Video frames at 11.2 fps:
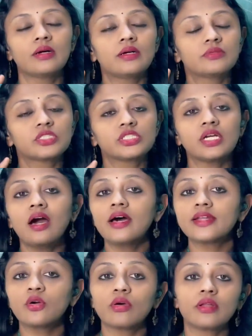
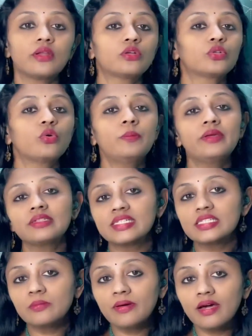shark, or don't be a
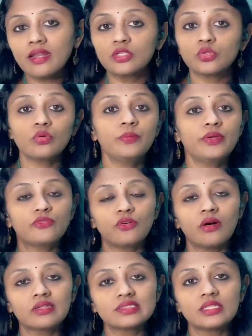teddy bear, and don't be a
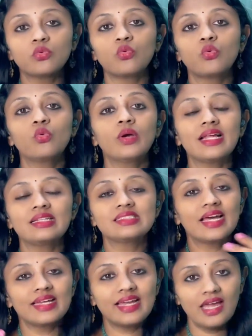fox. And who else
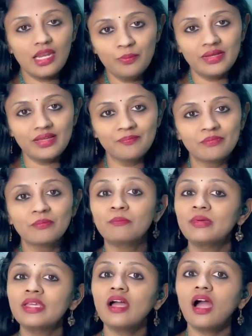I can be? Be an